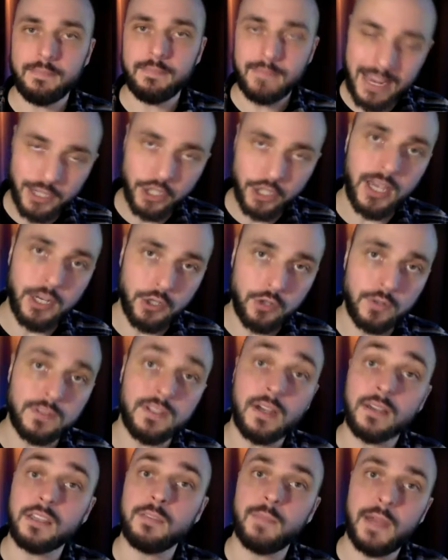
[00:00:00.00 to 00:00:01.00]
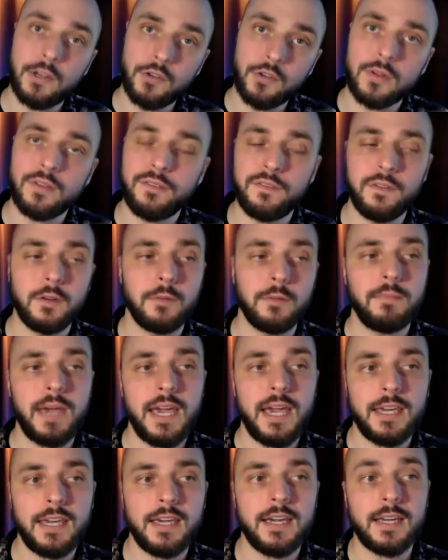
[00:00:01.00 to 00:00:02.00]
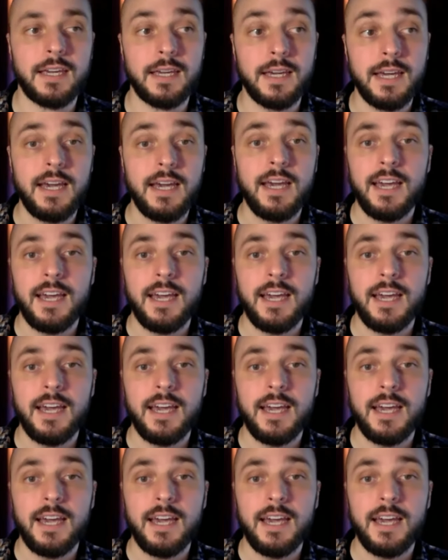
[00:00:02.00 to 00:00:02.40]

educational documentary filmmaking,